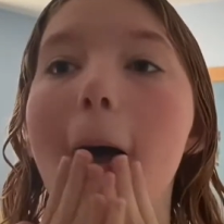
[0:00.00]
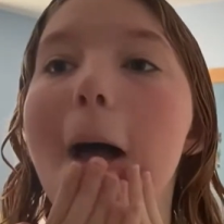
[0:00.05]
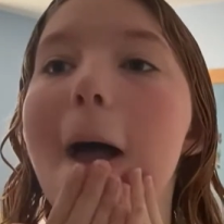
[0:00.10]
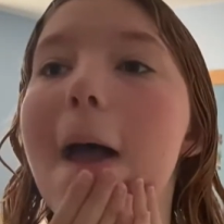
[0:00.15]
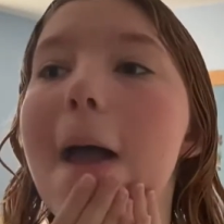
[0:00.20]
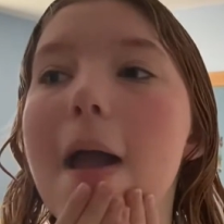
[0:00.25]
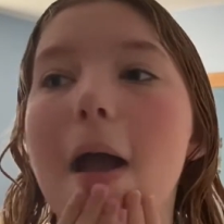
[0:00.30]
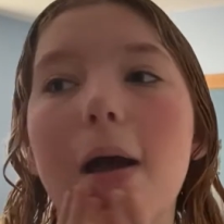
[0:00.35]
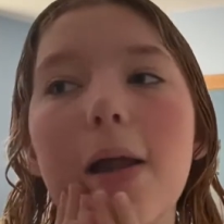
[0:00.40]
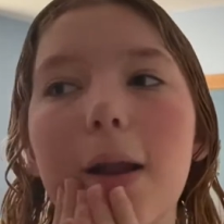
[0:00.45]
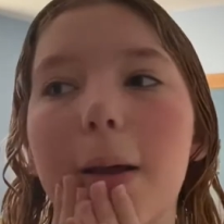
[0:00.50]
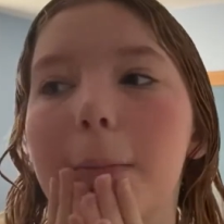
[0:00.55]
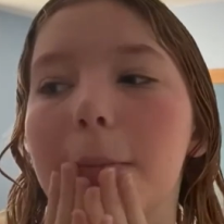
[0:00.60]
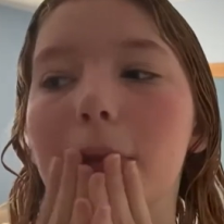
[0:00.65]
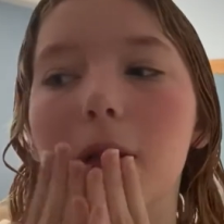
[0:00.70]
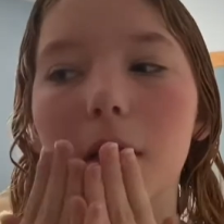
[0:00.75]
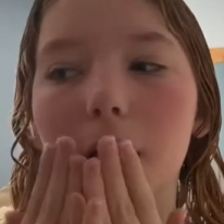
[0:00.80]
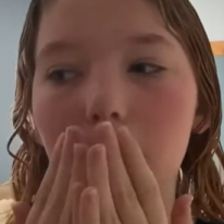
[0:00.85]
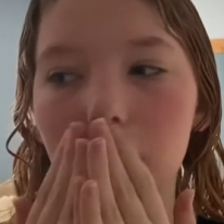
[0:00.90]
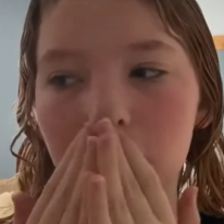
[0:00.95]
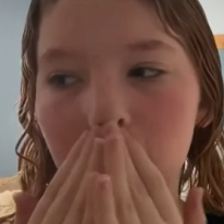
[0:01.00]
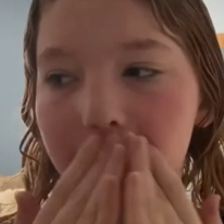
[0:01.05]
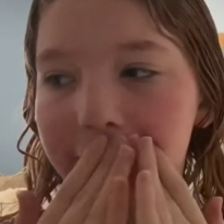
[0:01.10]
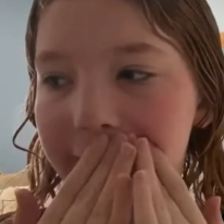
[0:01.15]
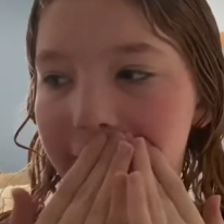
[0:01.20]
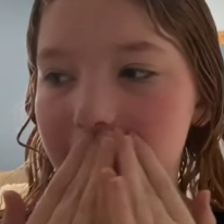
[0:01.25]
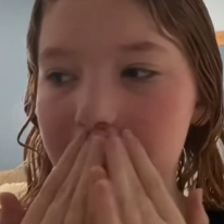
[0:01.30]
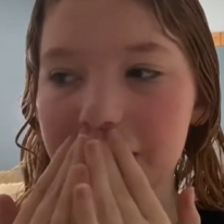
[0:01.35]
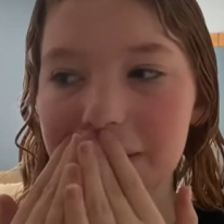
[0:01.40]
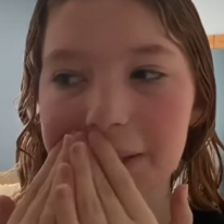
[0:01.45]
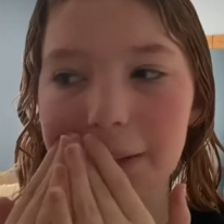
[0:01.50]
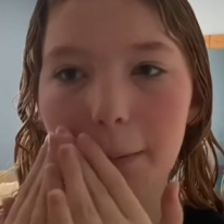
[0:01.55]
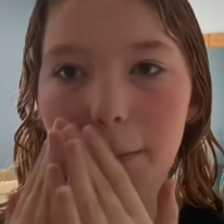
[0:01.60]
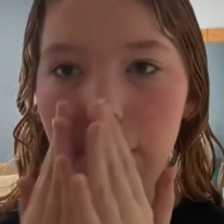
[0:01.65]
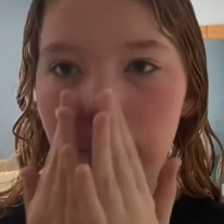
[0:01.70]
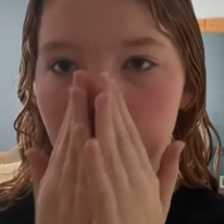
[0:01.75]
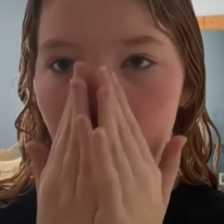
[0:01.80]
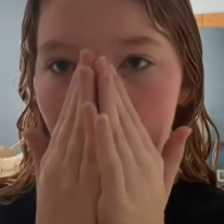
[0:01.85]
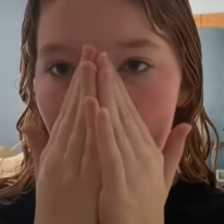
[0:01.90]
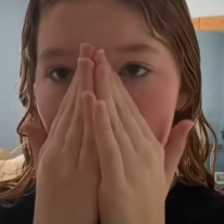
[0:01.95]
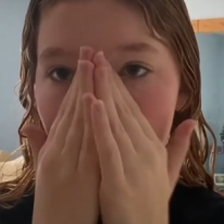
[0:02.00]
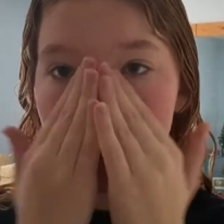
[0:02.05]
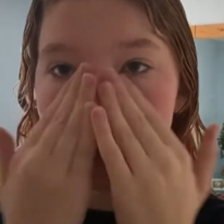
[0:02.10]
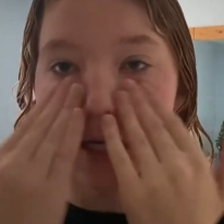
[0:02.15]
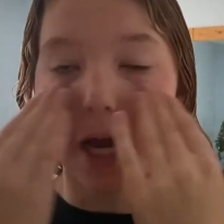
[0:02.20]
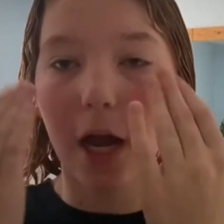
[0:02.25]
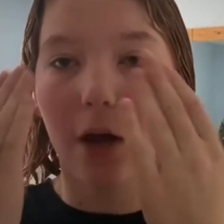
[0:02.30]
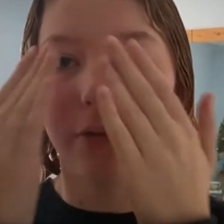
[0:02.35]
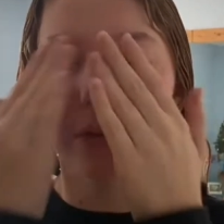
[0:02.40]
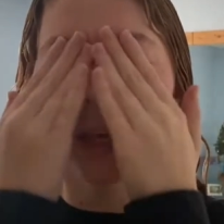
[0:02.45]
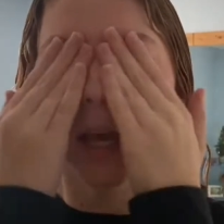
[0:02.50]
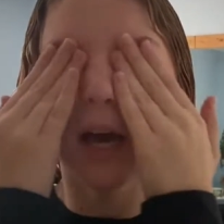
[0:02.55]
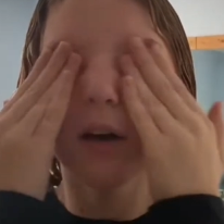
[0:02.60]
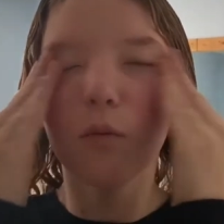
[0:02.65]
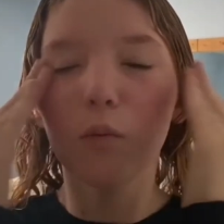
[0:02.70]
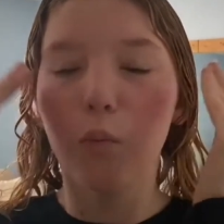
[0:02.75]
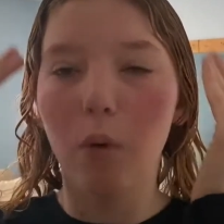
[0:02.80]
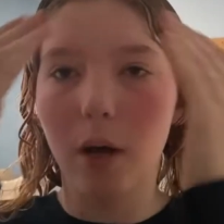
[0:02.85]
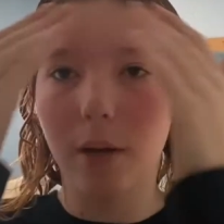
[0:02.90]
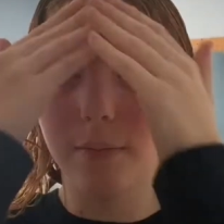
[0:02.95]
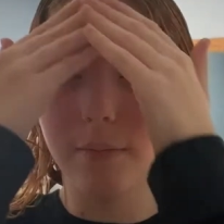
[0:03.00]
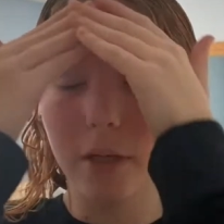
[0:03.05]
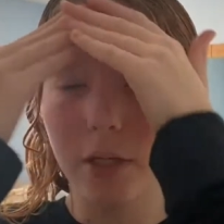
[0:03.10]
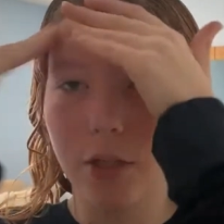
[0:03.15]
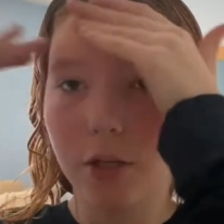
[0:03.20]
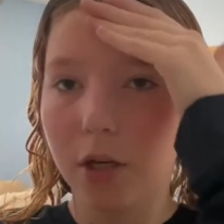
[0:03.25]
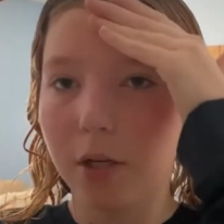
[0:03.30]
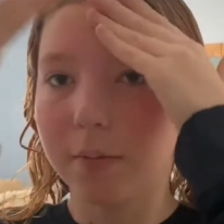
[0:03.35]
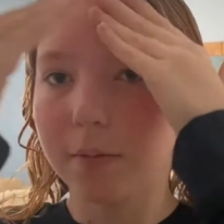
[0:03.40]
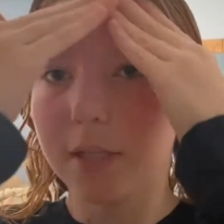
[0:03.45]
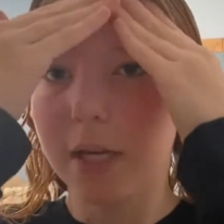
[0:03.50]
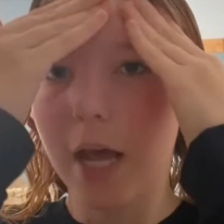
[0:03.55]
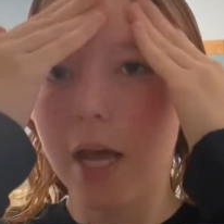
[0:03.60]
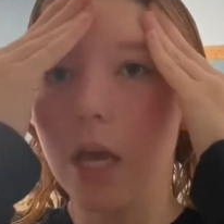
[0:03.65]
and I'm a little nervous, but I only have one midterm today.